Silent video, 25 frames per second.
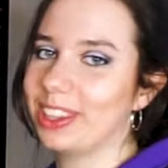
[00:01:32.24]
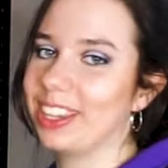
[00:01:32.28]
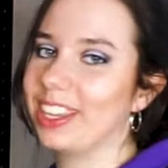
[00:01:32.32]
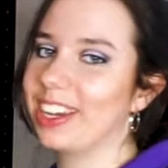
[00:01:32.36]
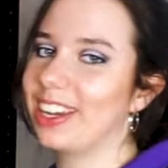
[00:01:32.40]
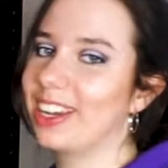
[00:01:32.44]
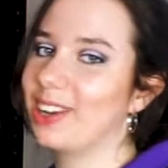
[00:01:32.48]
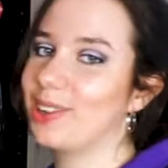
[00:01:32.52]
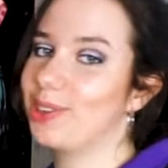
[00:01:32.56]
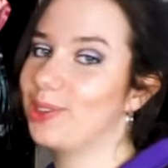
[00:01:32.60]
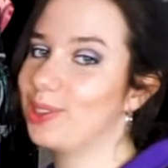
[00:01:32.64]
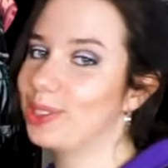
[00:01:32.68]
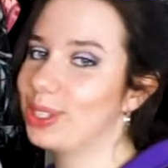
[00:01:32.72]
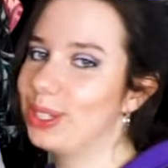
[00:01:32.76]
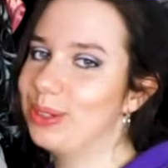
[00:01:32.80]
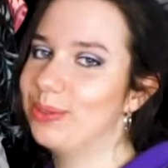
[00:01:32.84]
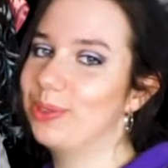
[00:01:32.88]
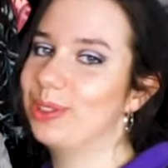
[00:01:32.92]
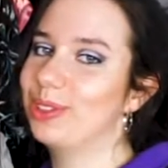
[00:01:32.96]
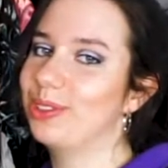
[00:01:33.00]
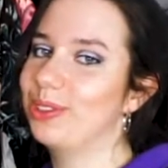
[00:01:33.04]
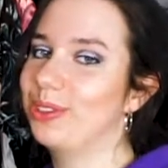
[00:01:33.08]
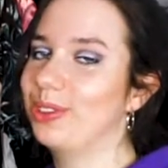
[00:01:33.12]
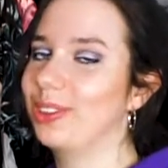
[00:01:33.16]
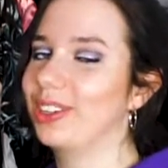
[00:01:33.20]
then I also
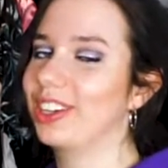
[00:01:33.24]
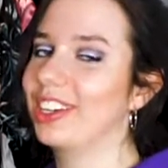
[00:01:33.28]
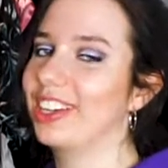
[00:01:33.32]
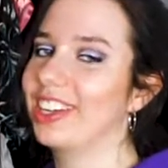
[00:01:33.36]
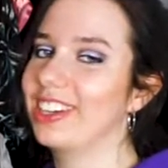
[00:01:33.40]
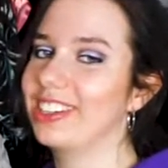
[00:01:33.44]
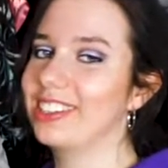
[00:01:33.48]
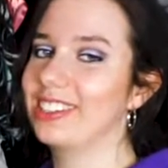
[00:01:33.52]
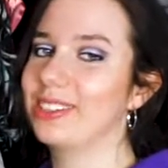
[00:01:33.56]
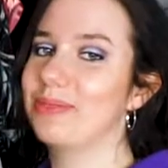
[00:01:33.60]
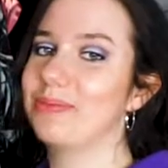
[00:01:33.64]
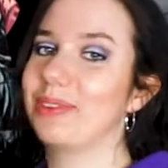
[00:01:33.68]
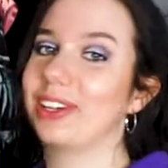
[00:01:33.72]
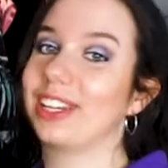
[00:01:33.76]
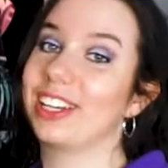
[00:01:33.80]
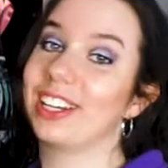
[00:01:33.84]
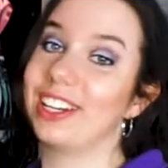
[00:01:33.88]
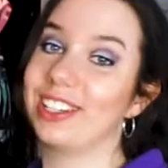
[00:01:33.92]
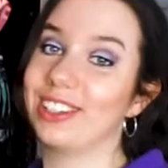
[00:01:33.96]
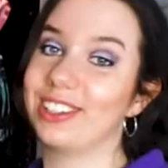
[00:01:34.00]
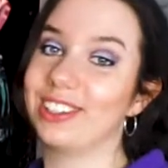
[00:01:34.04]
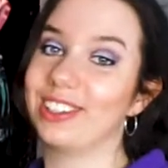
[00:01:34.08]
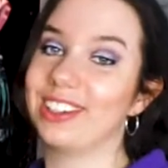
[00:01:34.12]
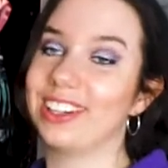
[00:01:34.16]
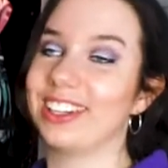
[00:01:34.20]
want to organize it by
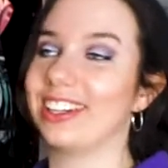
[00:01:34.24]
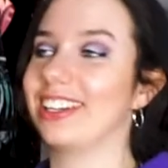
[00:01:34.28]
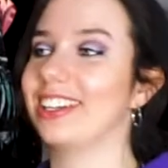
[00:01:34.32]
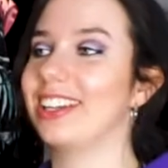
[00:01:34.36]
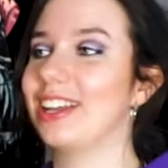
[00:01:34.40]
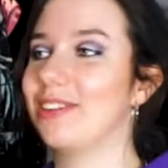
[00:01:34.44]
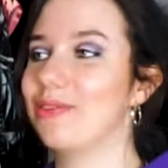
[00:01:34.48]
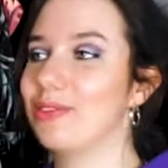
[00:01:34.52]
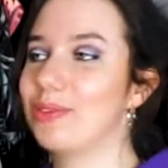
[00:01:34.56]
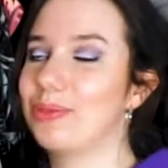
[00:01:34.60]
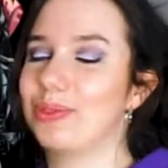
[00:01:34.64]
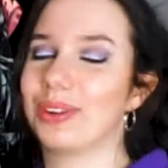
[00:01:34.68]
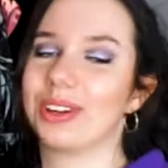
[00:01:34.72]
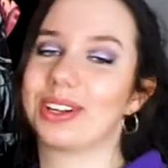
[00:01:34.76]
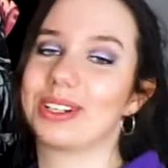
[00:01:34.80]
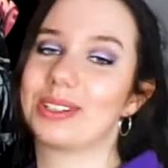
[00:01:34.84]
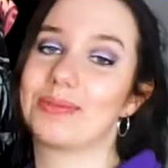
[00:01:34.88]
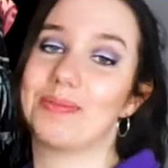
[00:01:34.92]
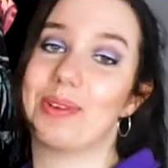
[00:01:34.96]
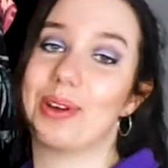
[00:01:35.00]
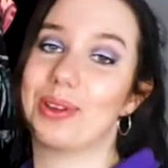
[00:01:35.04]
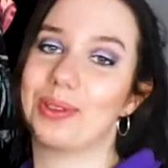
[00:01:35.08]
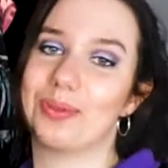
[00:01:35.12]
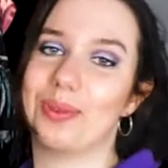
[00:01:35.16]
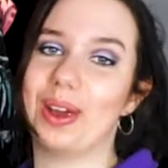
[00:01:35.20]
color and it never works
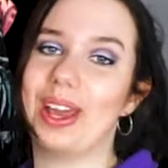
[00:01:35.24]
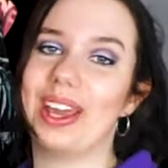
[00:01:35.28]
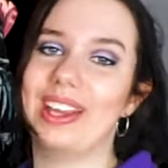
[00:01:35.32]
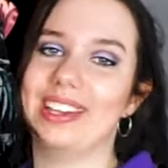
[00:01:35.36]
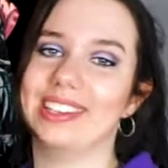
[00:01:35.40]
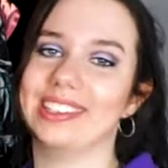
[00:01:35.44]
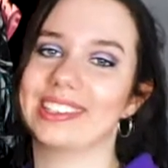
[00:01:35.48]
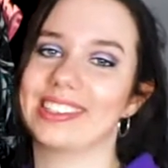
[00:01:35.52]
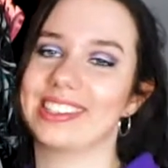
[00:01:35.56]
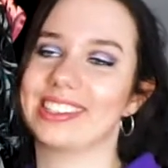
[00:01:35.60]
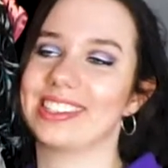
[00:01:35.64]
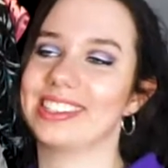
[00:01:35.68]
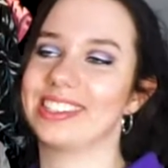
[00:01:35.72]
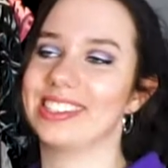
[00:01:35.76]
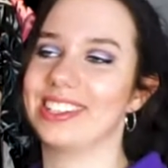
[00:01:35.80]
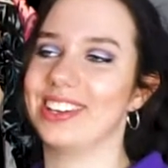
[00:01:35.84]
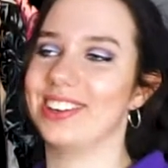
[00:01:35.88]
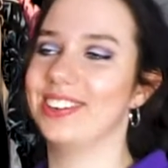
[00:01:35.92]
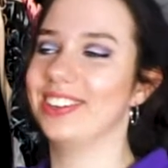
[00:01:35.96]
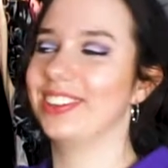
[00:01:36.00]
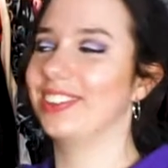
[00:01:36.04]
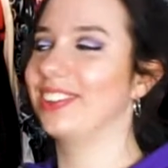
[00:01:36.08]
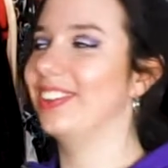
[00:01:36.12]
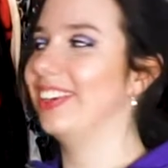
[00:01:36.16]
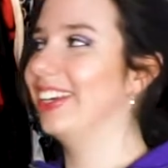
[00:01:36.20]
both ways. It's so
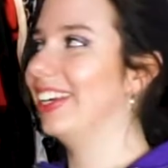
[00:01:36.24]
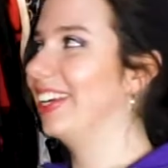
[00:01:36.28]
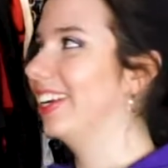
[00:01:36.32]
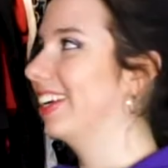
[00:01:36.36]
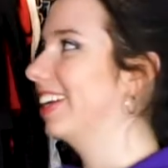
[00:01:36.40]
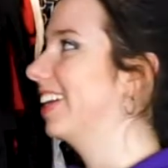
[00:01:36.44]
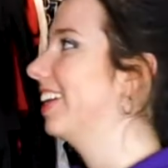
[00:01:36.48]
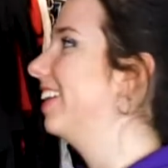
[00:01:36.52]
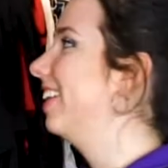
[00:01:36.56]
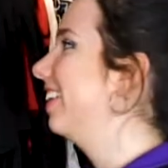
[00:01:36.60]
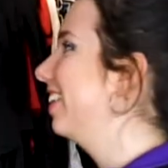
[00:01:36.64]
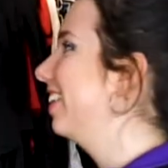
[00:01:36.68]
annoying.